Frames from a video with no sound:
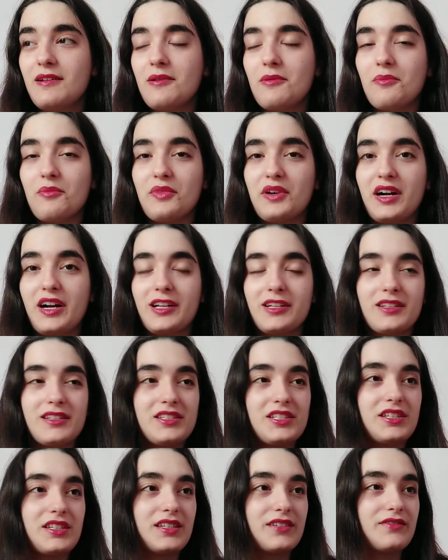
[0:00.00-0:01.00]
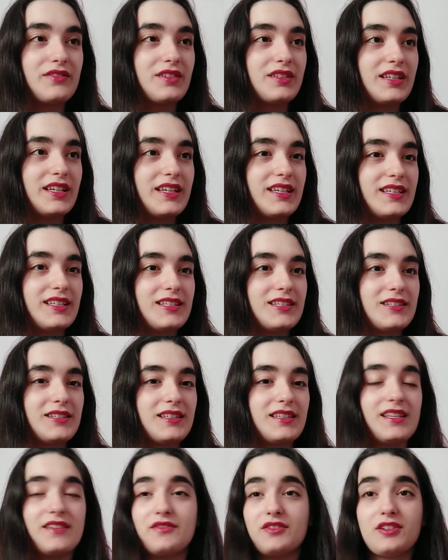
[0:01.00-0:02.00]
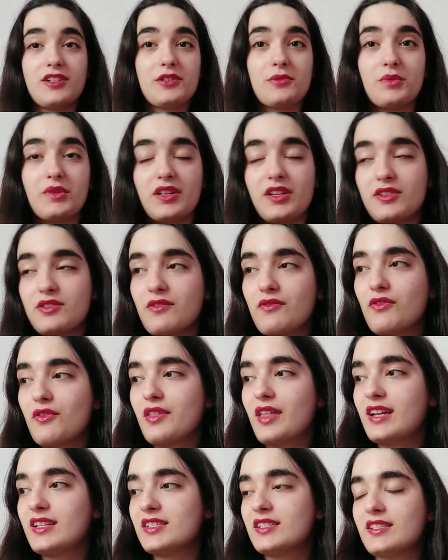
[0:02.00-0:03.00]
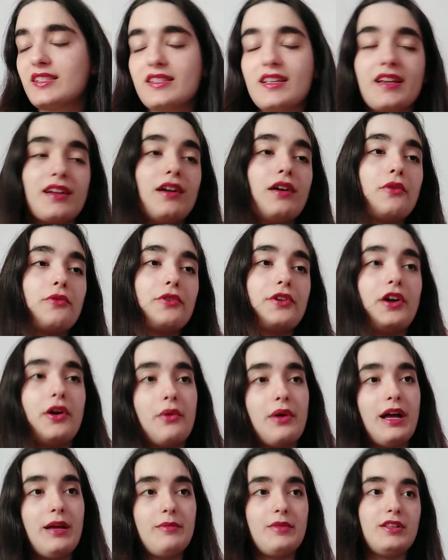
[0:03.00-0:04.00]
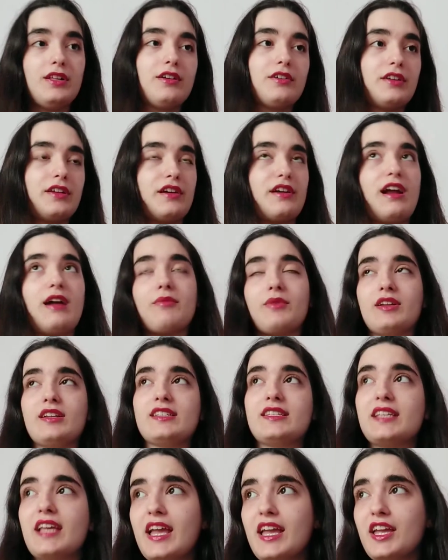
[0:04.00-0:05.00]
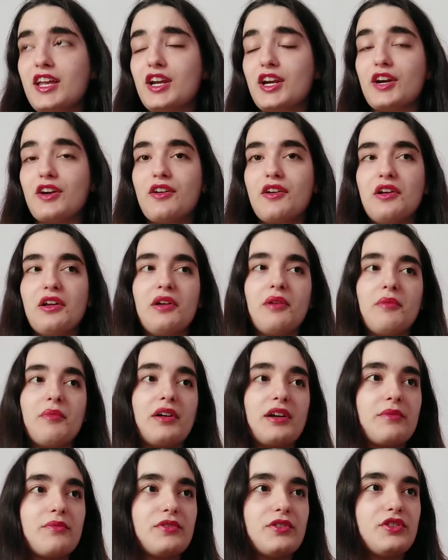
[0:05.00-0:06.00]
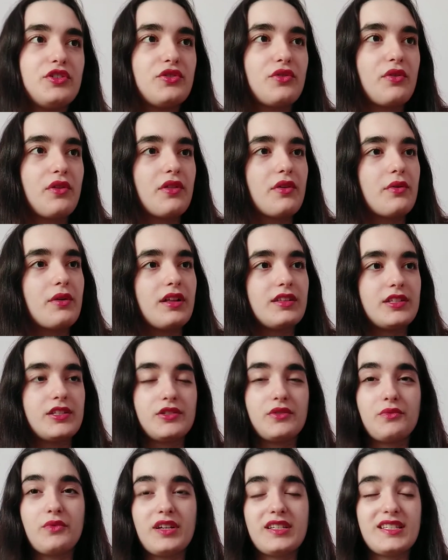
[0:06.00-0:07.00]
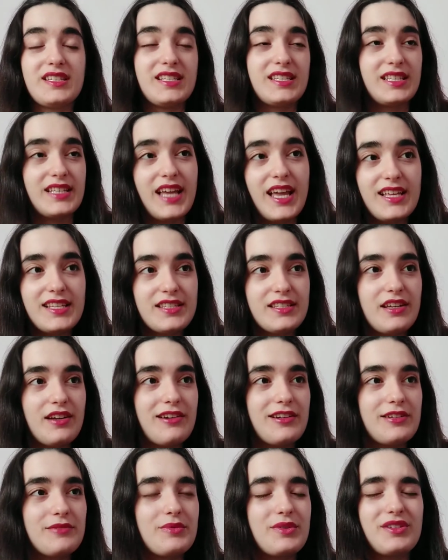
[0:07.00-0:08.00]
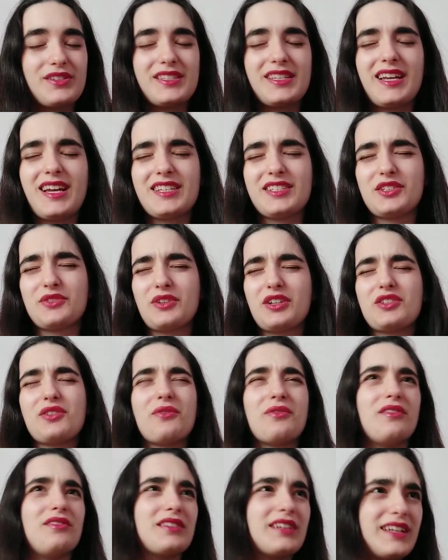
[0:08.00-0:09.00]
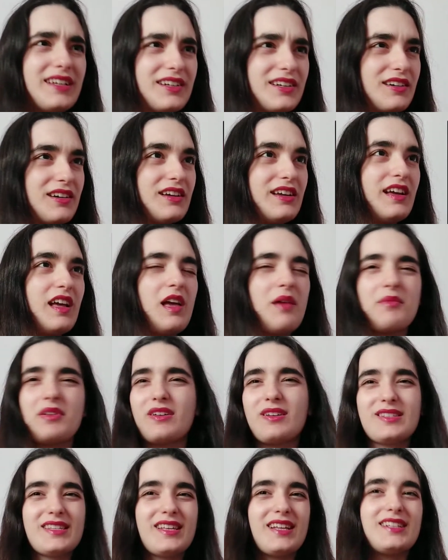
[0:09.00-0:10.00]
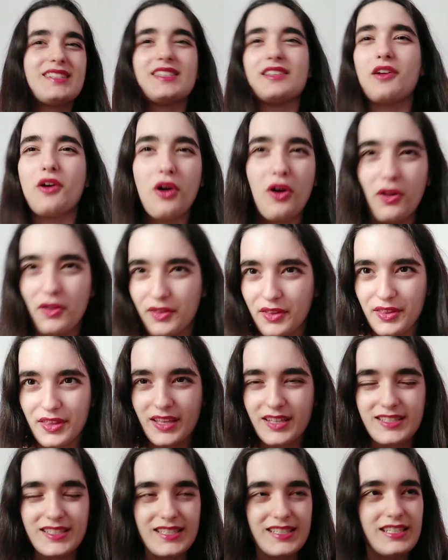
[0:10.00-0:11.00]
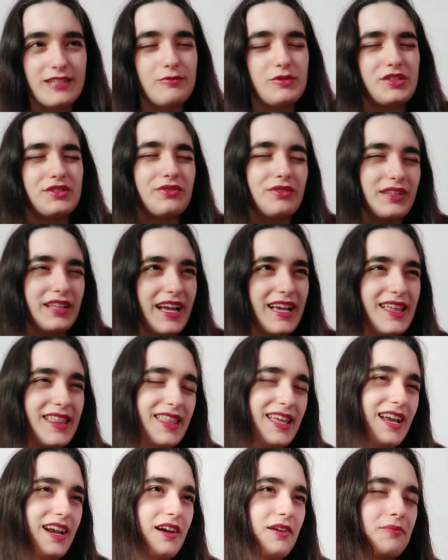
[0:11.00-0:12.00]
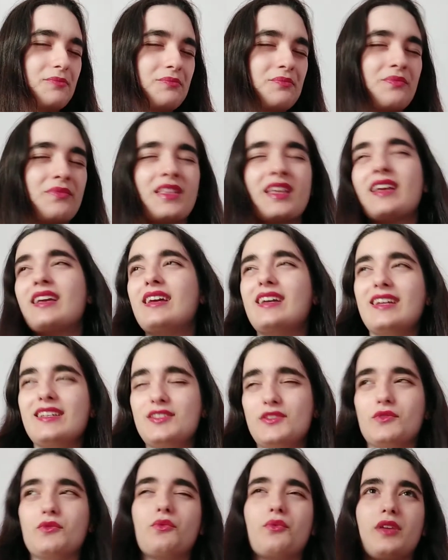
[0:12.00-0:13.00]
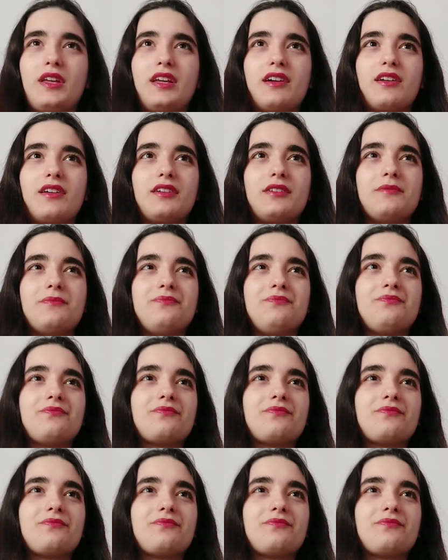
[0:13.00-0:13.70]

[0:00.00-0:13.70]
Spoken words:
but she never like gives an explanation for that. She's just like, oh no, I belong here, I'm gonna stay here. But I'm pretty sure the real reason why she stays there is because she has a crush on the leader, because that's the only thing she seems to like there. It's weird.